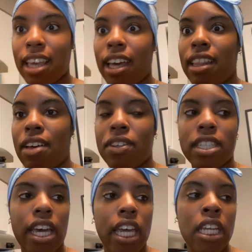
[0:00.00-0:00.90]

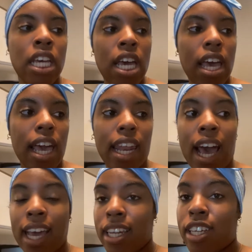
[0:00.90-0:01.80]
11:10 and
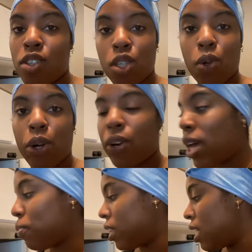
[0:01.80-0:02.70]
I need to hurry
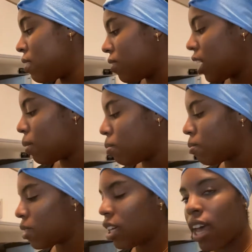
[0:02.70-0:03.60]
up and leave. And I'm
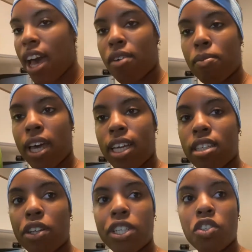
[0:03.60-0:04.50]
gonna have my
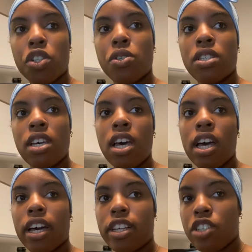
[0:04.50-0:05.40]
celery juice,
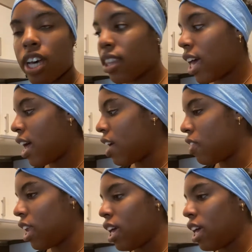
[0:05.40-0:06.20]
I'm gonna chug that, and then